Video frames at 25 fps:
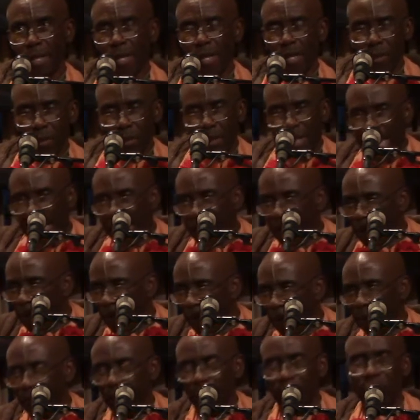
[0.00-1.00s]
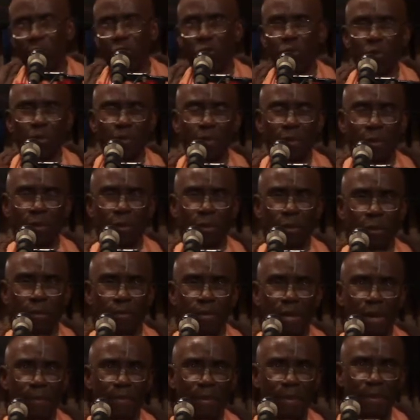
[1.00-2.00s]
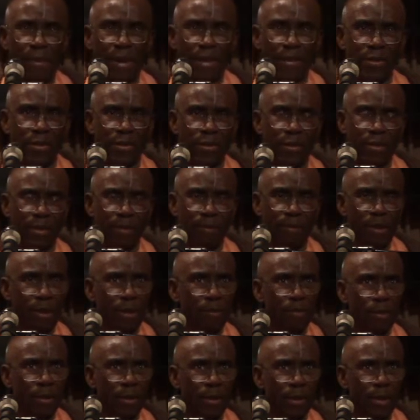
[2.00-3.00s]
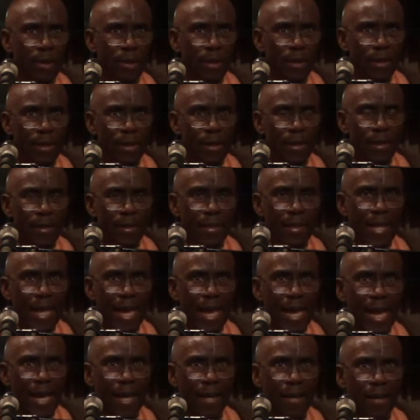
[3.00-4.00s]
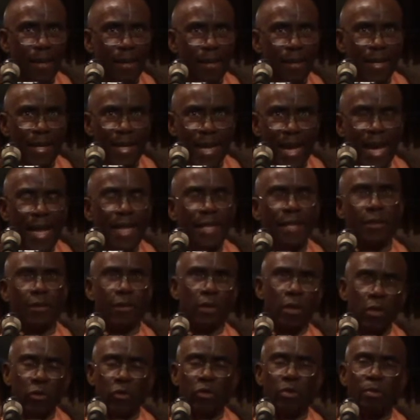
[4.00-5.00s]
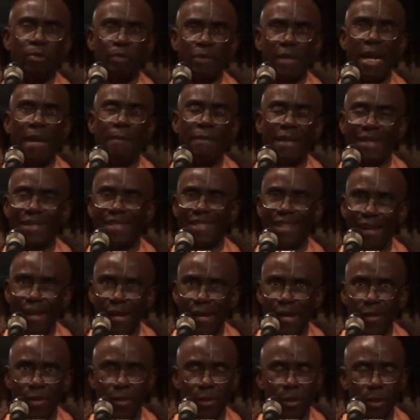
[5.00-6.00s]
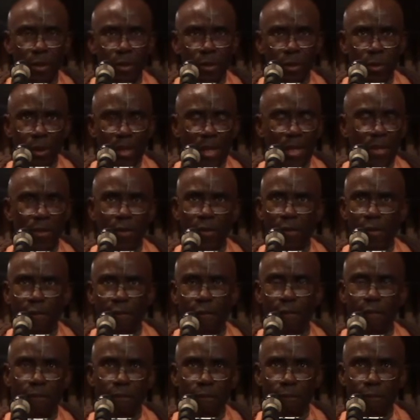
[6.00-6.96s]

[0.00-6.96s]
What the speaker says: So that knowledge of the super soul, Papa mentions in the purport, that is also Brahman knowledge of